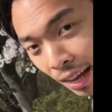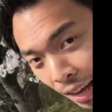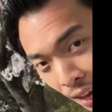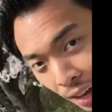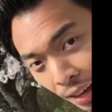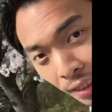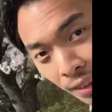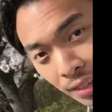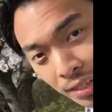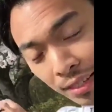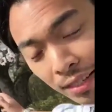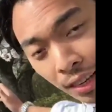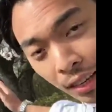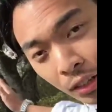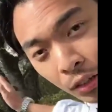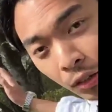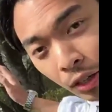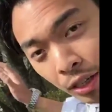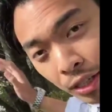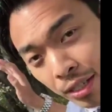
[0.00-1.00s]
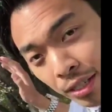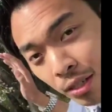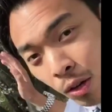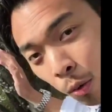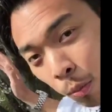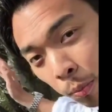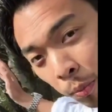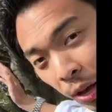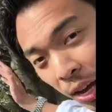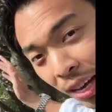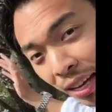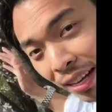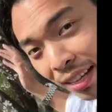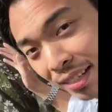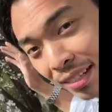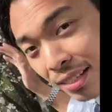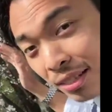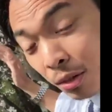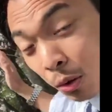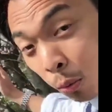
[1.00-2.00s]
and the Sakura are so pink
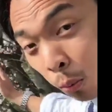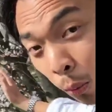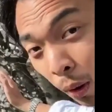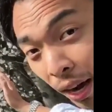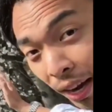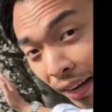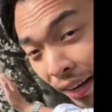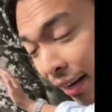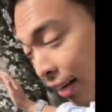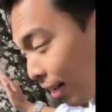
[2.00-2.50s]
and so white.